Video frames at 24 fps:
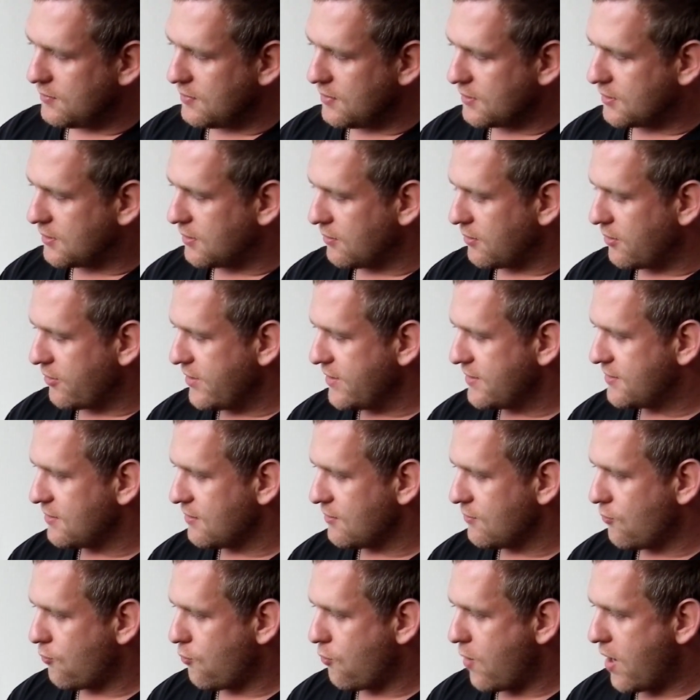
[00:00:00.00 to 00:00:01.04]
the
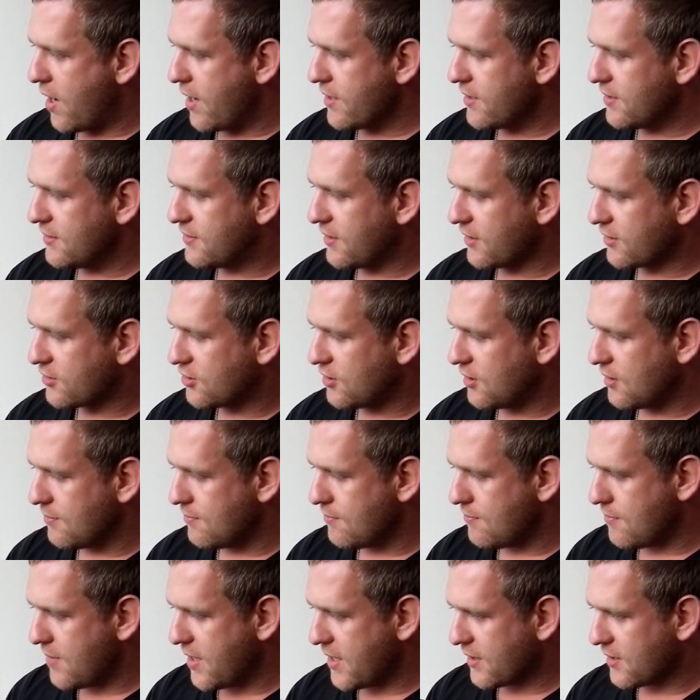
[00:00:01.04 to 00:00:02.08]
reason why it's actually
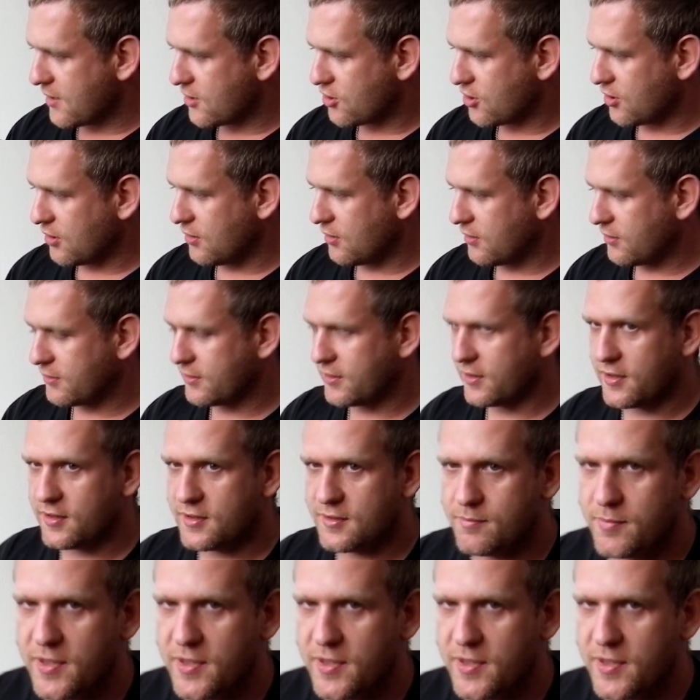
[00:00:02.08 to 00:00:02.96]
mega short is